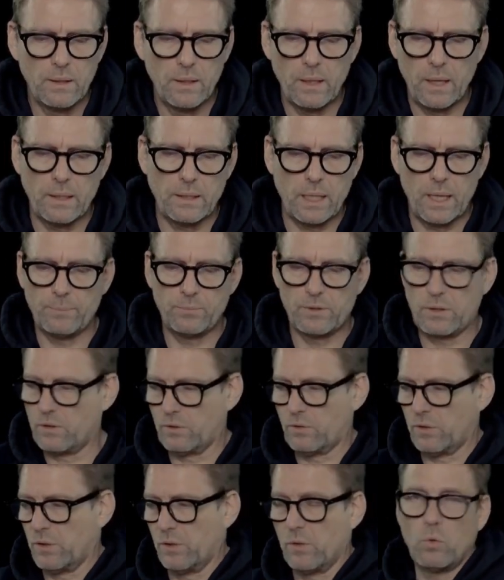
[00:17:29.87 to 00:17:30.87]
And
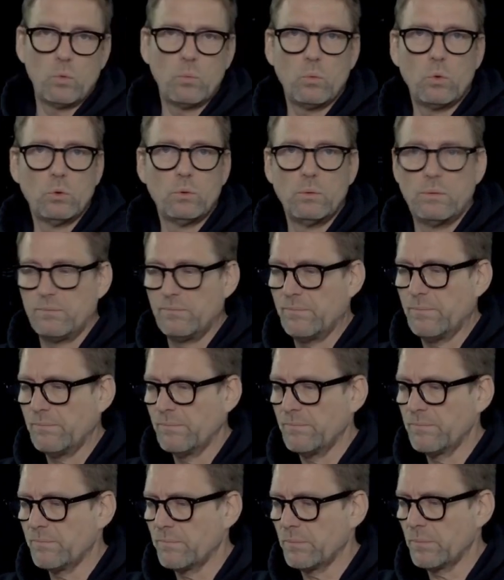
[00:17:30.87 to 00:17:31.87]
absolutely normal,
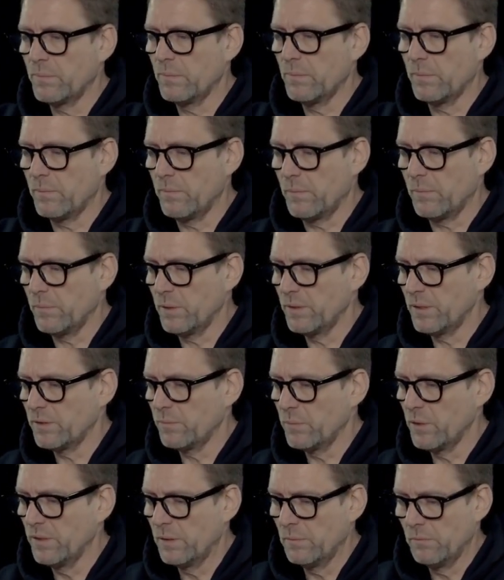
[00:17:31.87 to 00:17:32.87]
which is
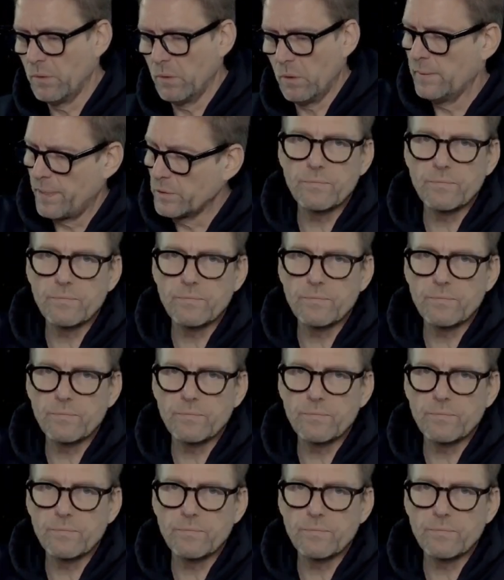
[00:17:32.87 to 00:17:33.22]
wonderful.